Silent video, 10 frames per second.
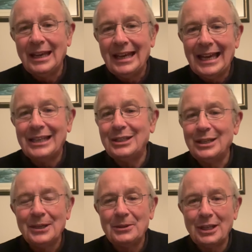and
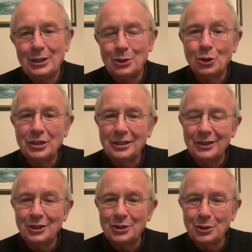that
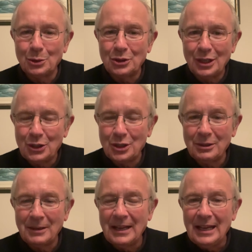there's a
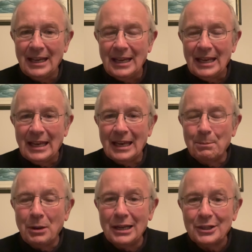succession
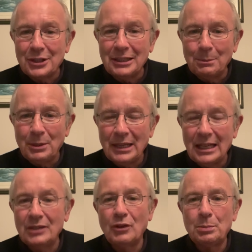policy in
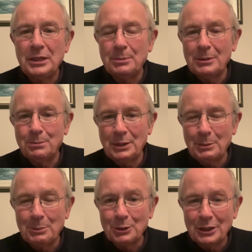place for people to
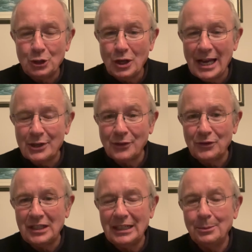be put in charge of
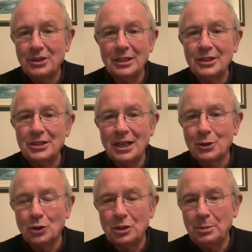teams, and it's not
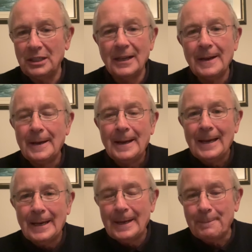going to be
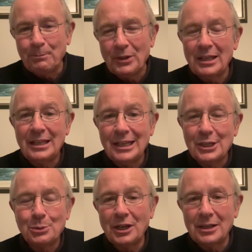a
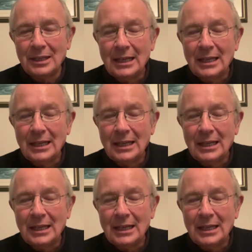case where